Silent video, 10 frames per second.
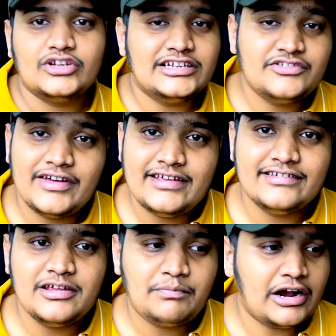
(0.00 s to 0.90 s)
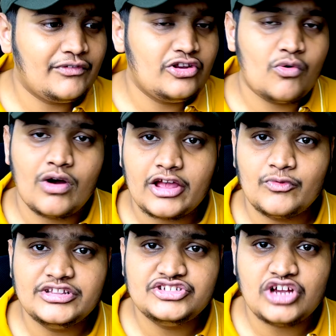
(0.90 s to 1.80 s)
so that's a very easy part when you're working
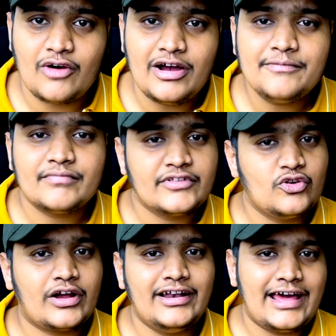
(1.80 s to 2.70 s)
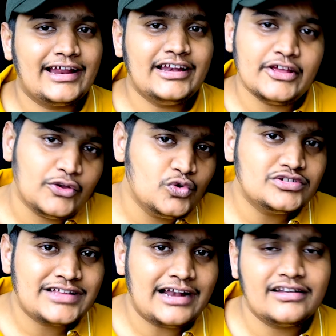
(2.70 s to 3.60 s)
with java you can directly
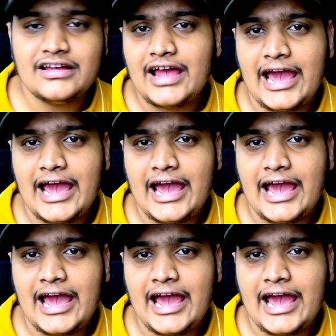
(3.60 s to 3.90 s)
use that